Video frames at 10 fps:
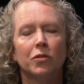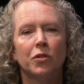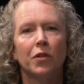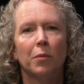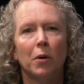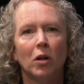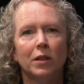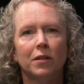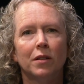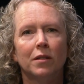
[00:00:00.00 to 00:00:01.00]
to their
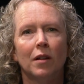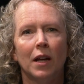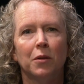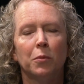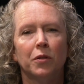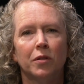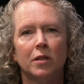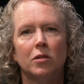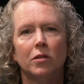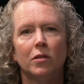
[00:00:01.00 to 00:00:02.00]
policies and
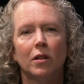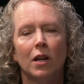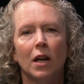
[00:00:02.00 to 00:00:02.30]
procedures.